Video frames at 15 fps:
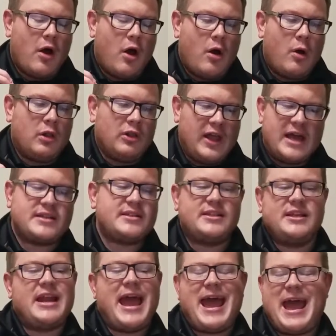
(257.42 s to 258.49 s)
Less
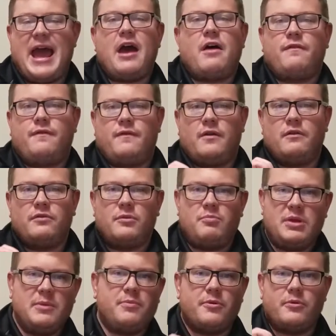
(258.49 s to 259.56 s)
than half of the
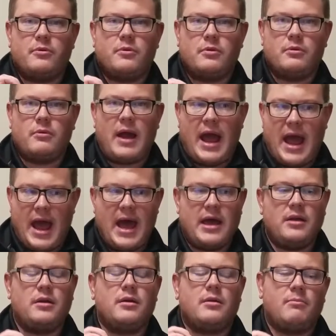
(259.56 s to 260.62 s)
people who
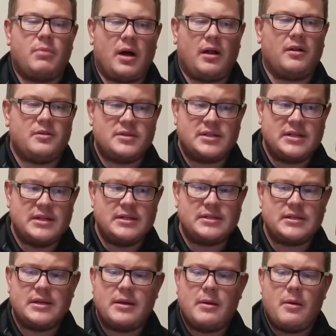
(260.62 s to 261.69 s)
had
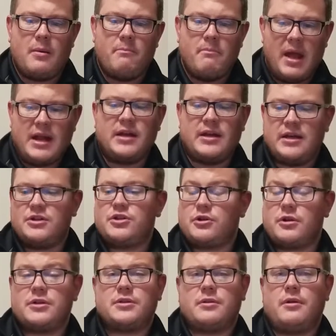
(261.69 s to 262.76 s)
policies made an
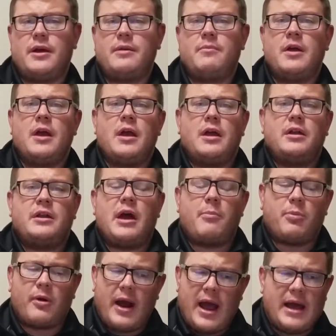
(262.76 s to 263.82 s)
insurance claim. Now,
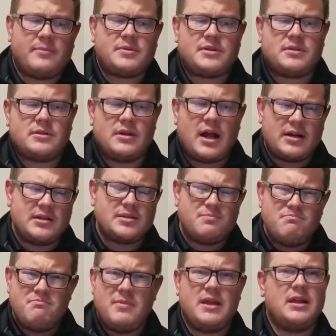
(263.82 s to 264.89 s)
perhaps not as
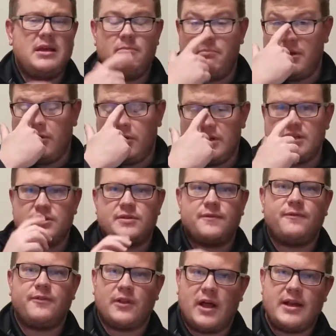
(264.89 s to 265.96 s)
many buildings
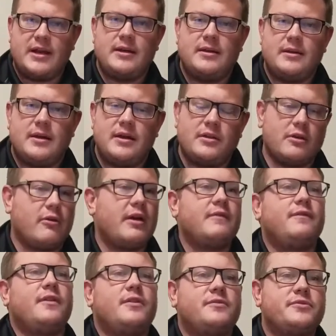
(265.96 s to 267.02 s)
flooded in the Great
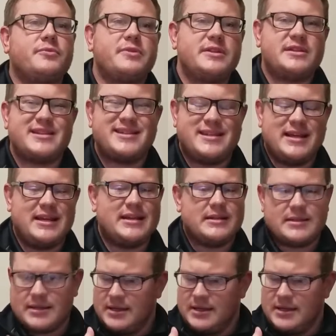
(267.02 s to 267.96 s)
Flood of 2016 as